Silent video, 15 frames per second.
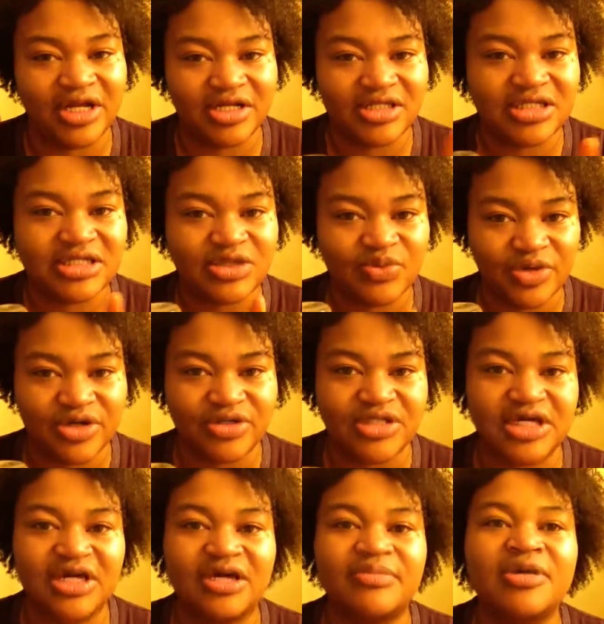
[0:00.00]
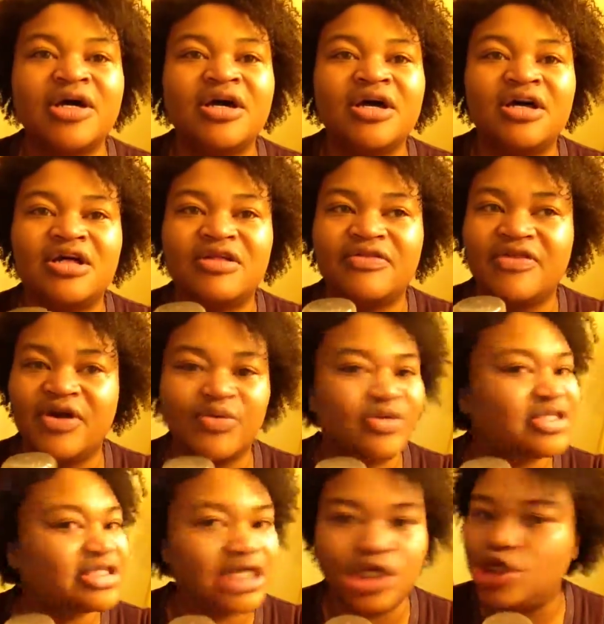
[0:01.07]
this is in winter time, there
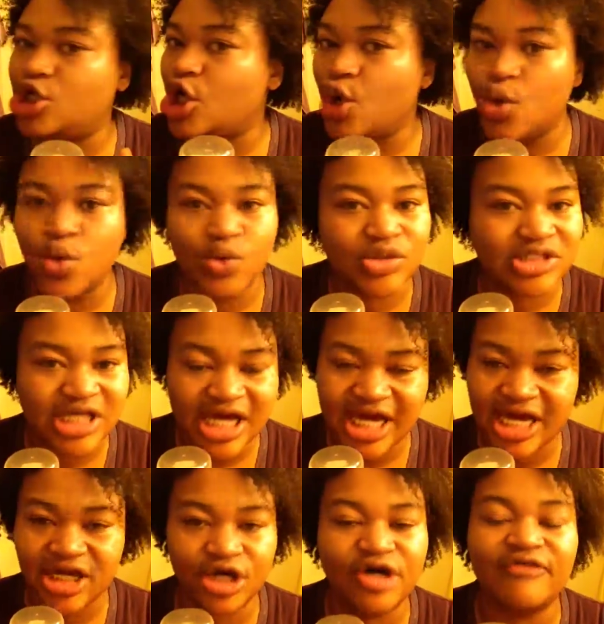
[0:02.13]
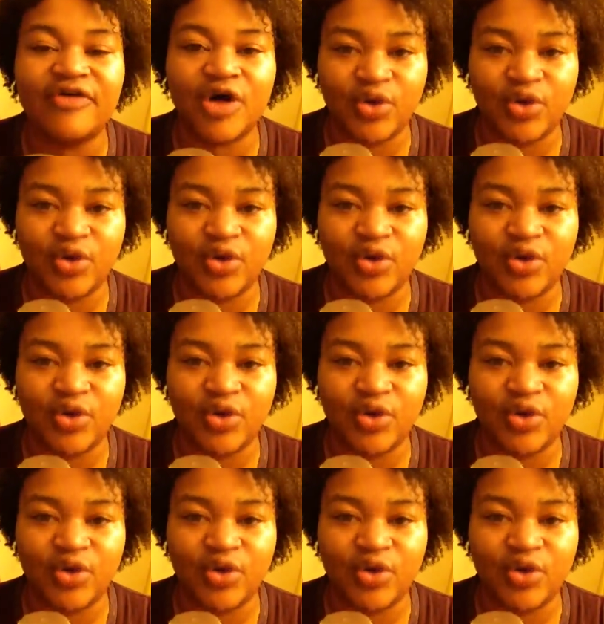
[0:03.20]
was still no sign of